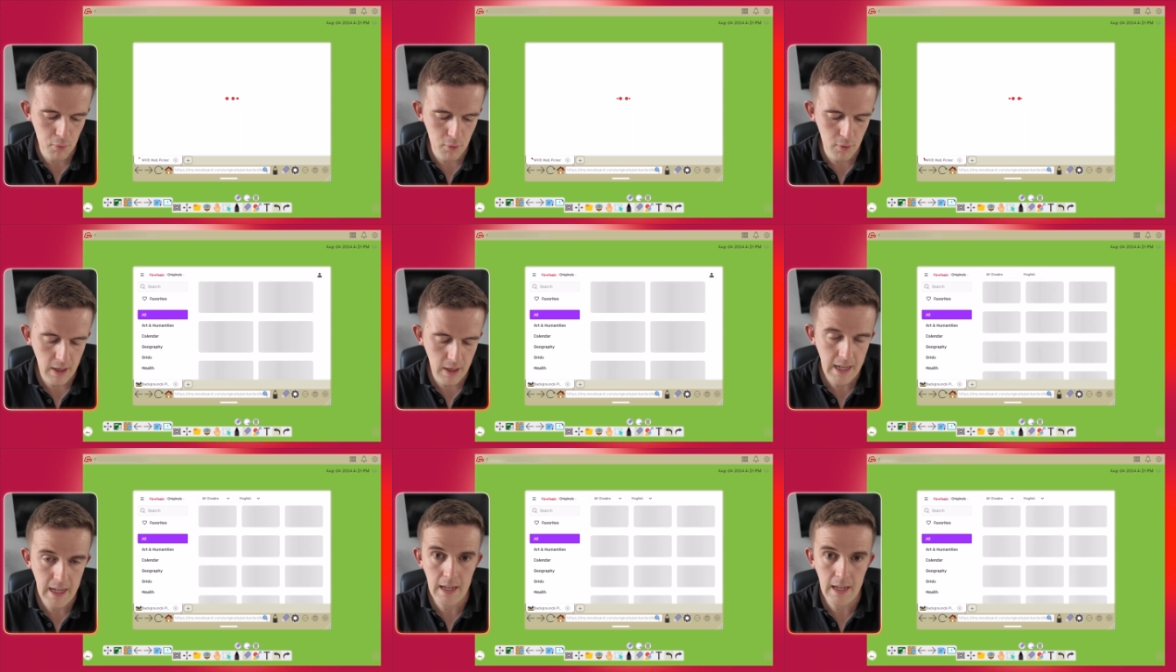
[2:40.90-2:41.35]

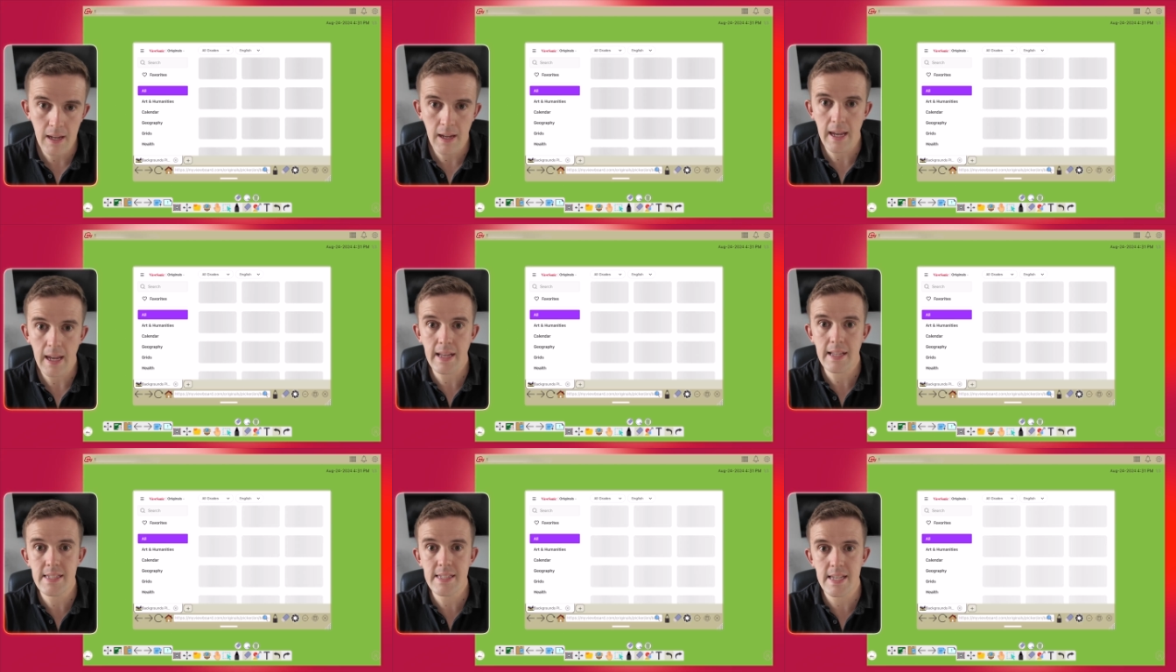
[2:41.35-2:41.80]

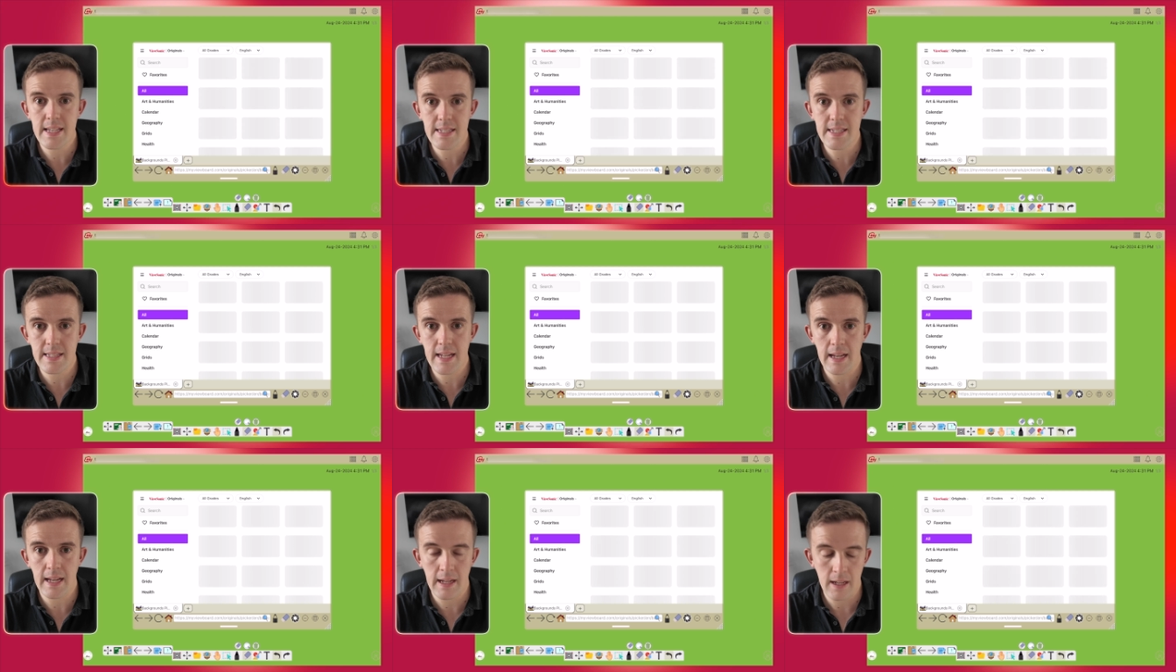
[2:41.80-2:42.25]

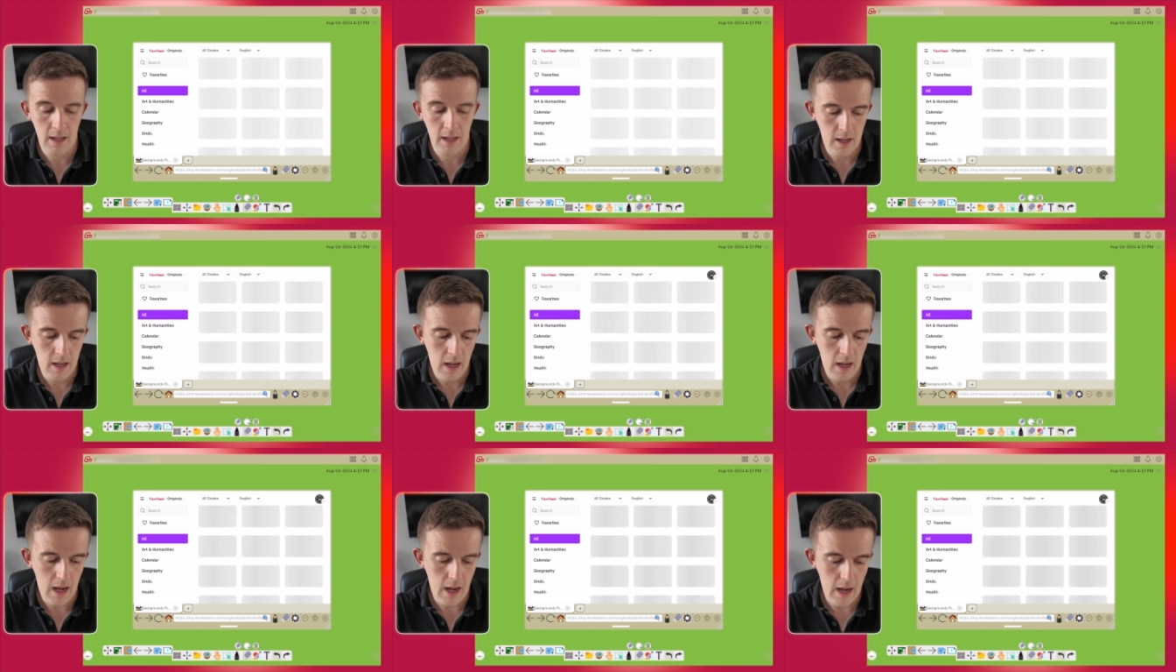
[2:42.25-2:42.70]
pre-existing
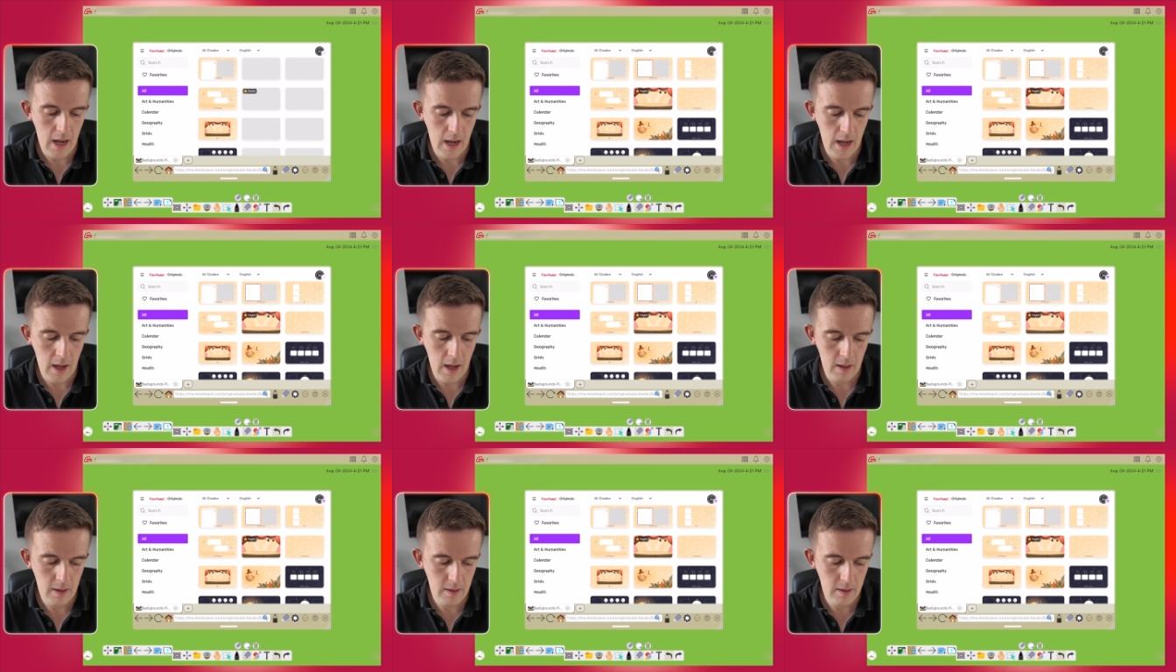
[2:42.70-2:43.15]

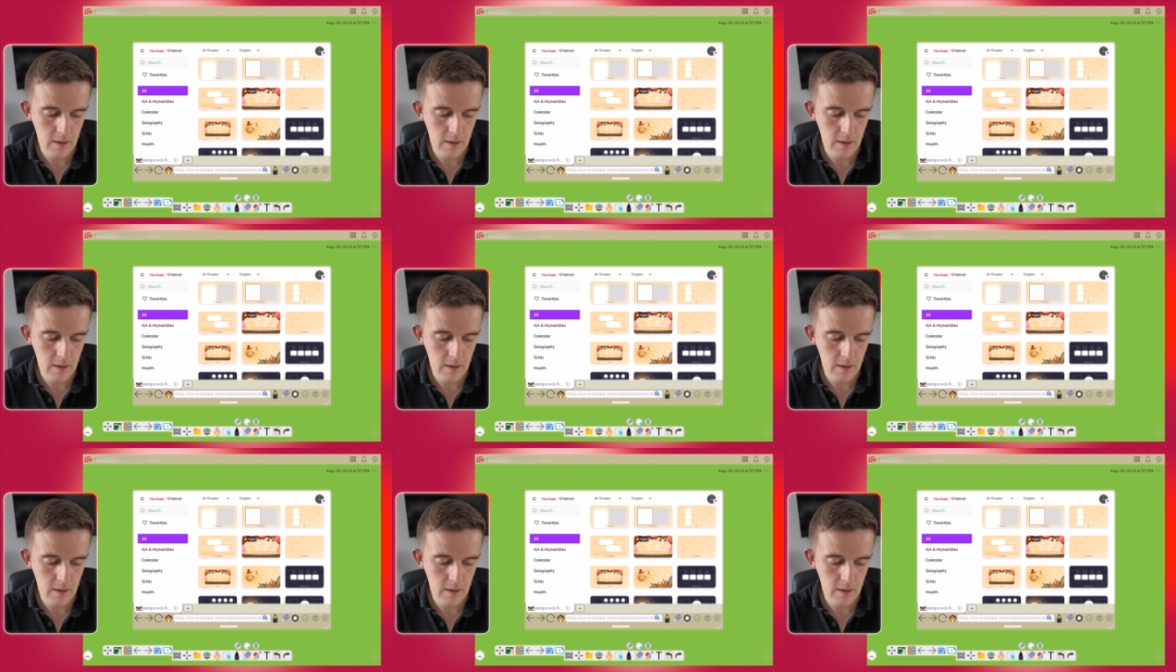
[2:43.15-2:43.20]
uh,